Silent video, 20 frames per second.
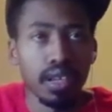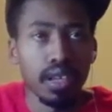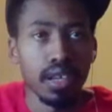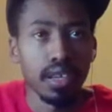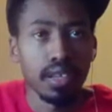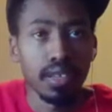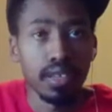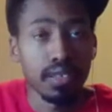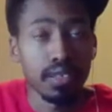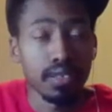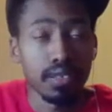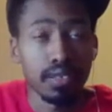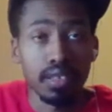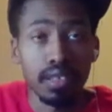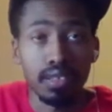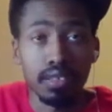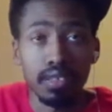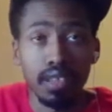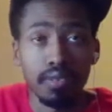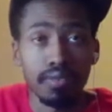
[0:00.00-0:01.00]
And they just in
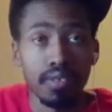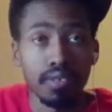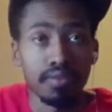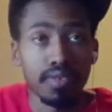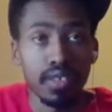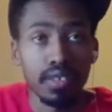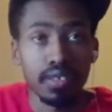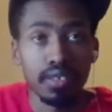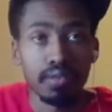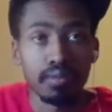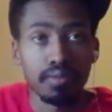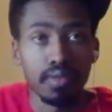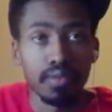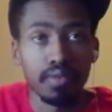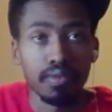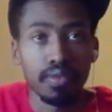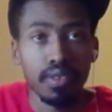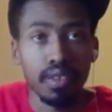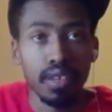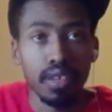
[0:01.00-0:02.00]
a tough division with
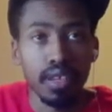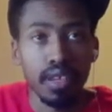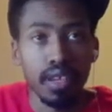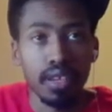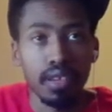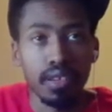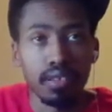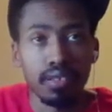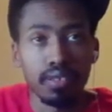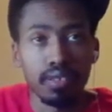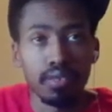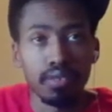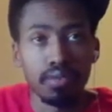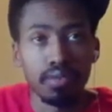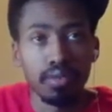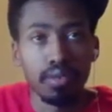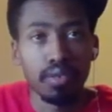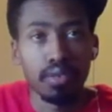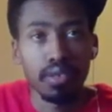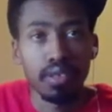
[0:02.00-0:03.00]
Atlanta,
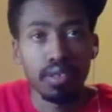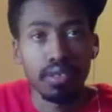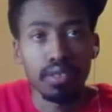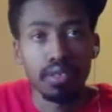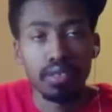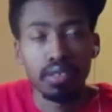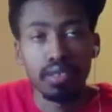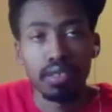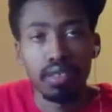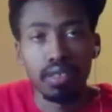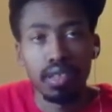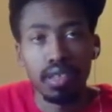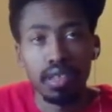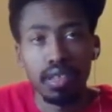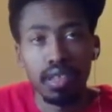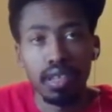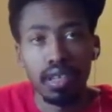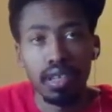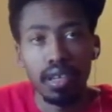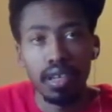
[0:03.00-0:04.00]
New Orleans,
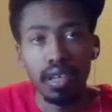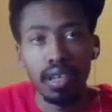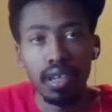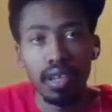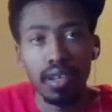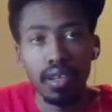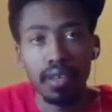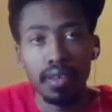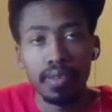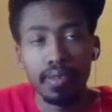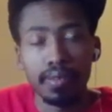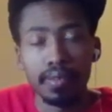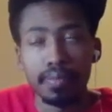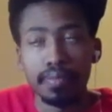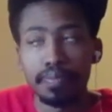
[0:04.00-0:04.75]
and